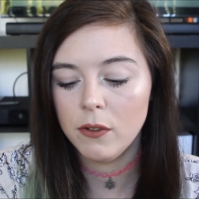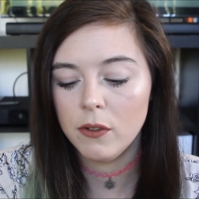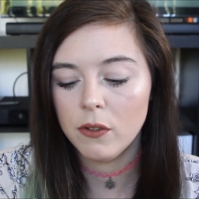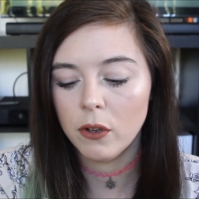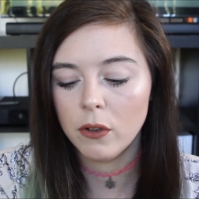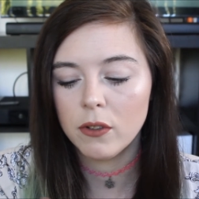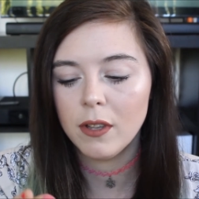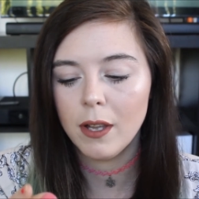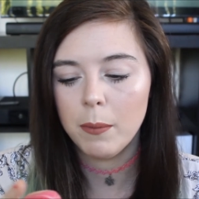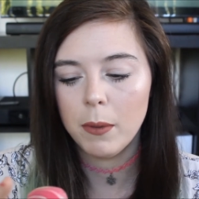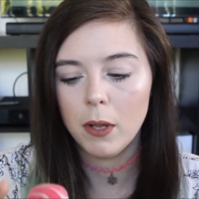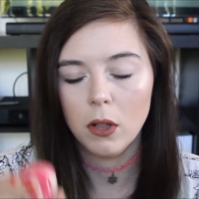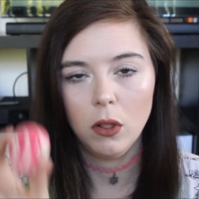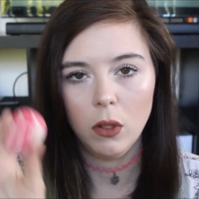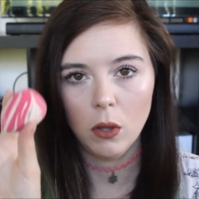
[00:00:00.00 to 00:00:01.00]
soaks up
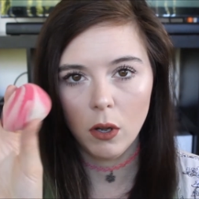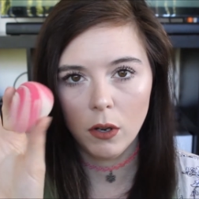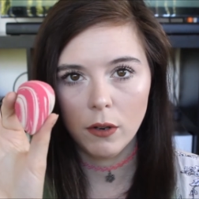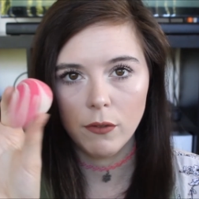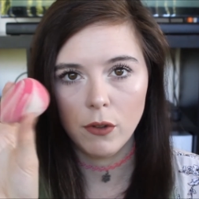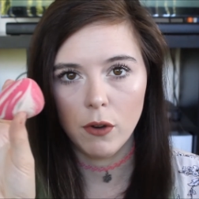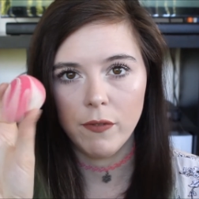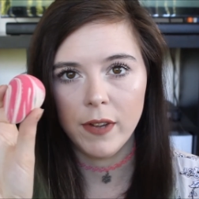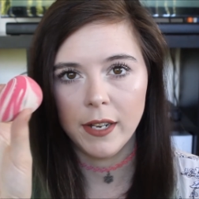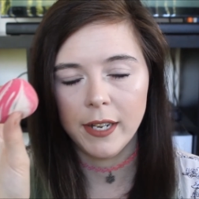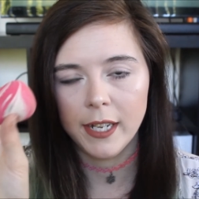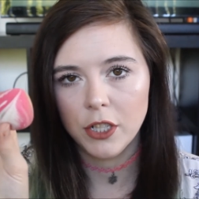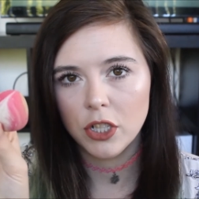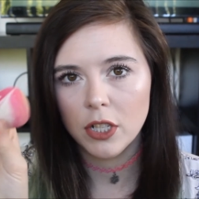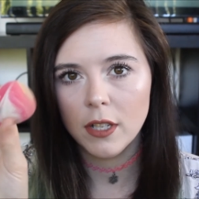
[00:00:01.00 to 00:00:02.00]
a lot of your
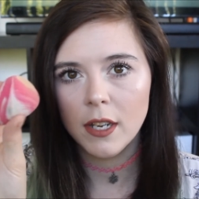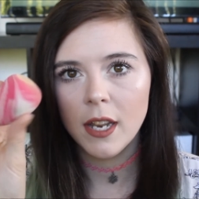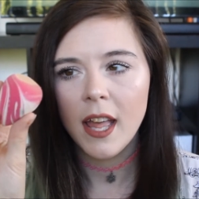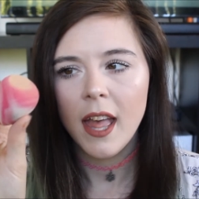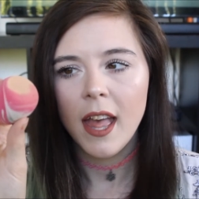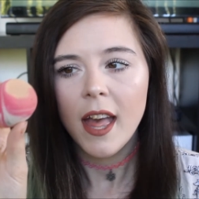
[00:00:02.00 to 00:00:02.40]
foundation.